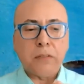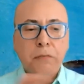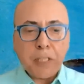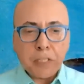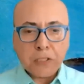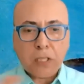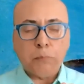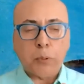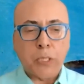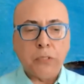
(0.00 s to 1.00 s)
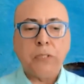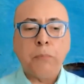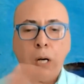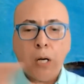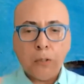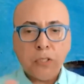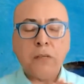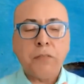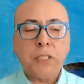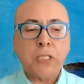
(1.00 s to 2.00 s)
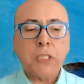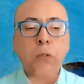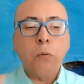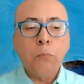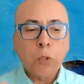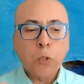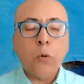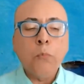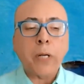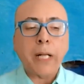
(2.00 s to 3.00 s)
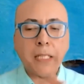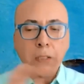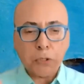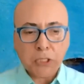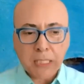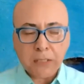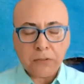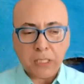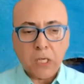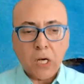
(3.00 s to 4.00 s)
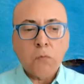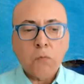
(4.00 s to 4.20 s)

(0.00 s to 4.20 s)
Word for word: the first component, the biodiversity, or go more ecocentric?